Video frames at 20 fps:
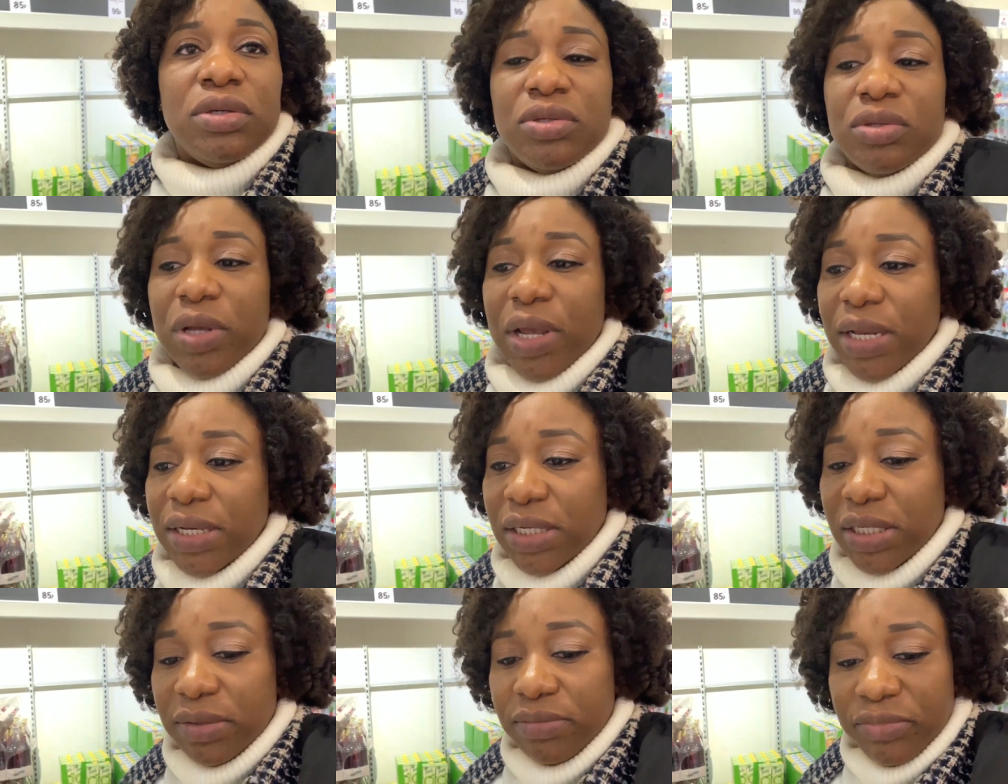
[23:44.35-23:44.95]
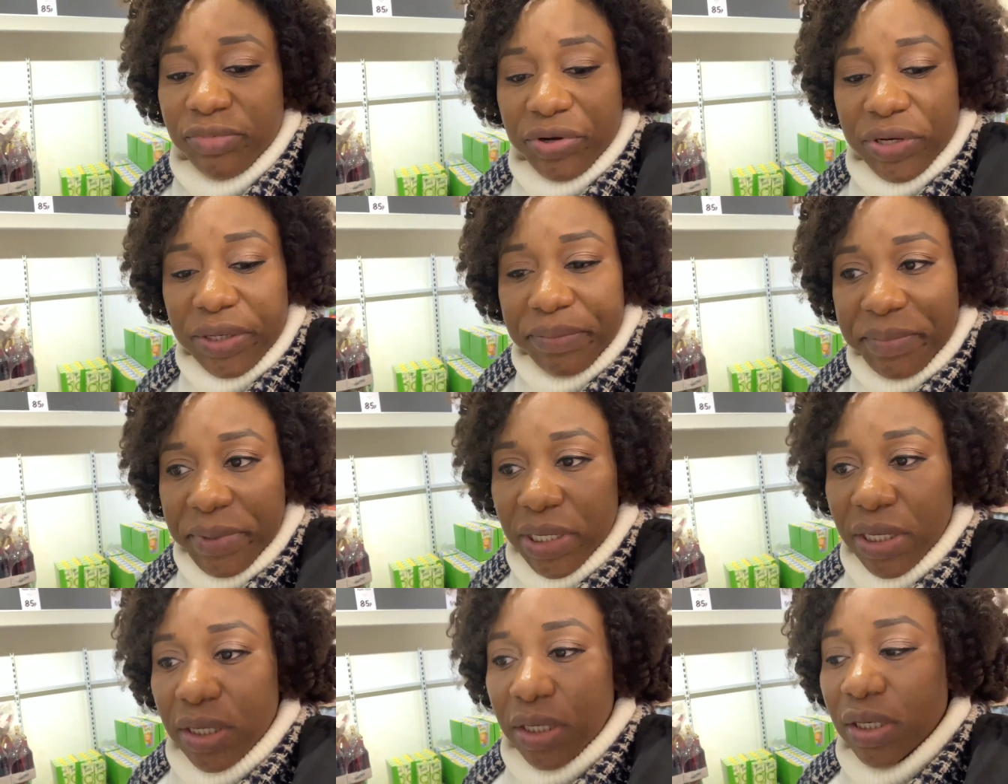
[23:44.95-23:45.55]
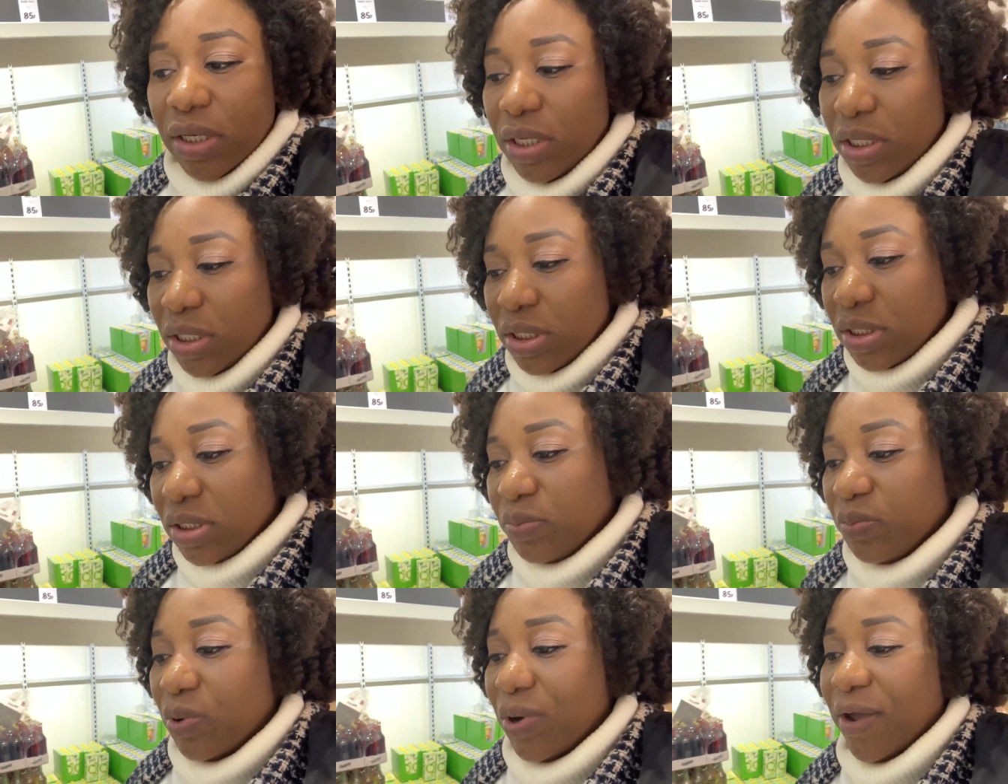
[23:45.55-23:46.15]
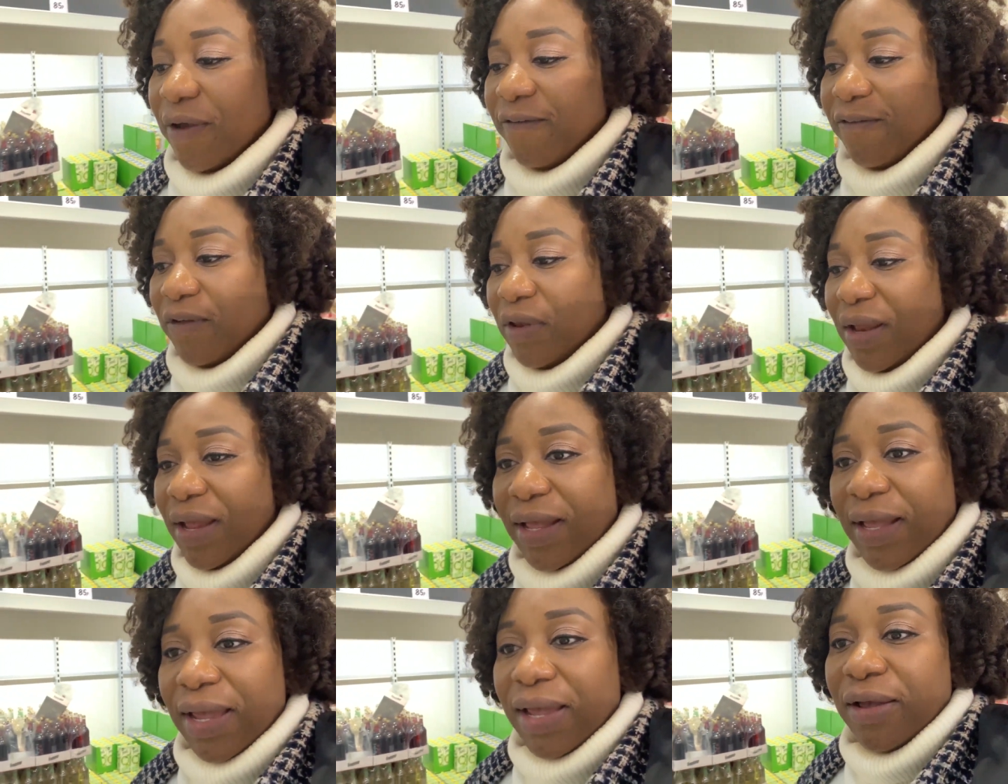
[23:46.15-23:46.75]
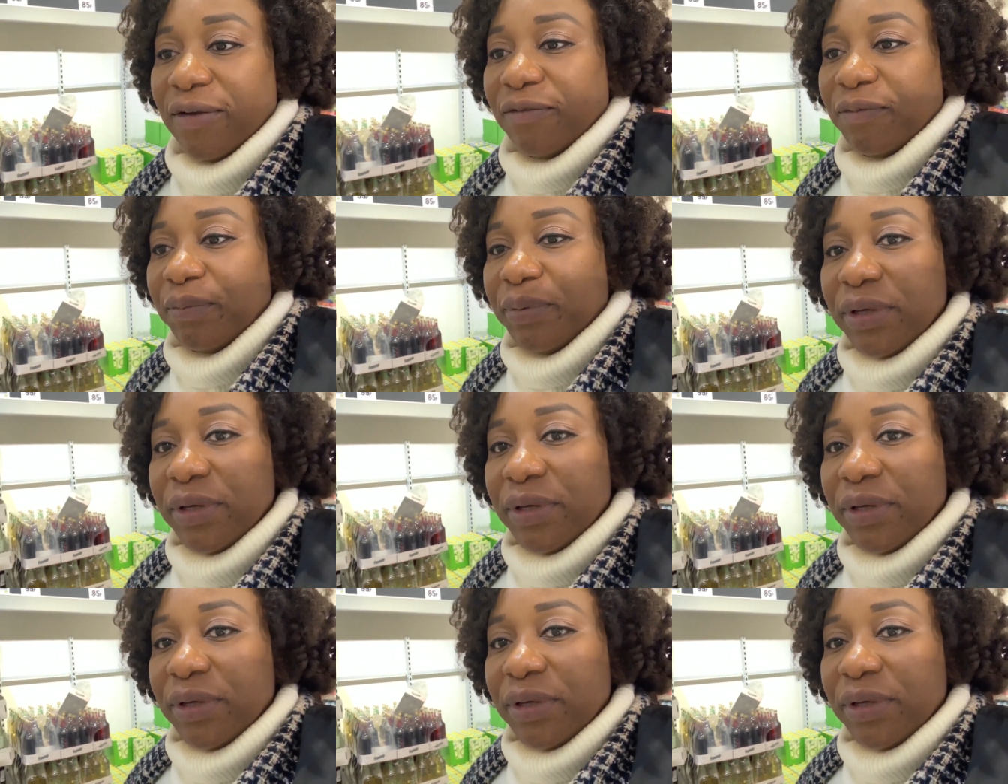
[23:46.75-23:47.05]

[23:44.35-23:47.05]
So I didn't really make a list, but I feel like I have